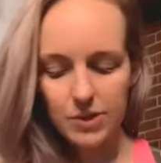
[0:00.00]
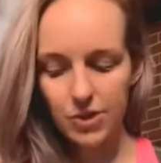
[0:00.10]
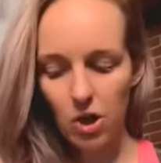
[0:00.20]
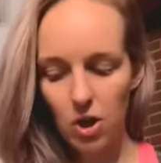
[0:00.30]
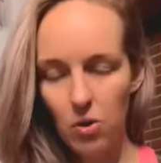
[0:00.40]

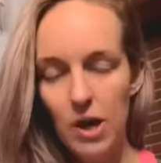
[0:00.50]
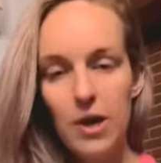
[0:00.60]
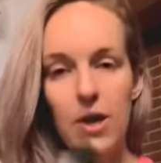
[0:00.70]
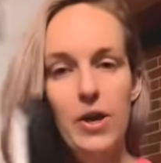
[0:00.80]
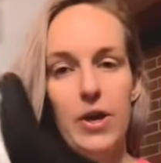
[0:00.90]
So
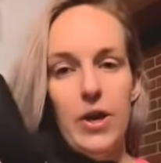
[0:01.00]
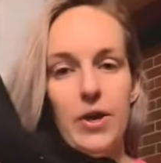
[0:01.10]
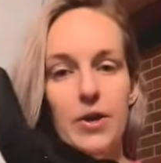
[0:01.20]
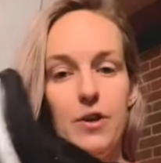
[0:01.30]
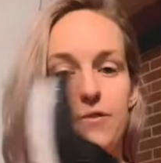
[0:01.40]

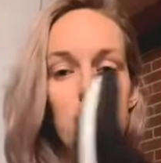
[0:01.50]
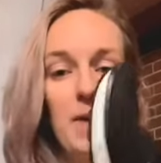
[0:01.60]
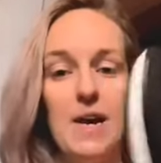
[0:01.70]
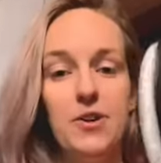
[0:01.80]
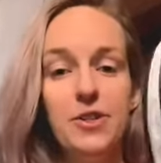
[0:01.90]
if you
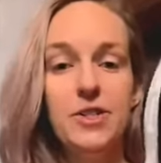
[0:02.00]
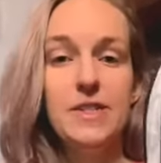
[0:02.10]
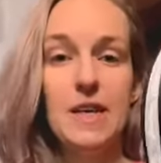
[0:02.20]
buy your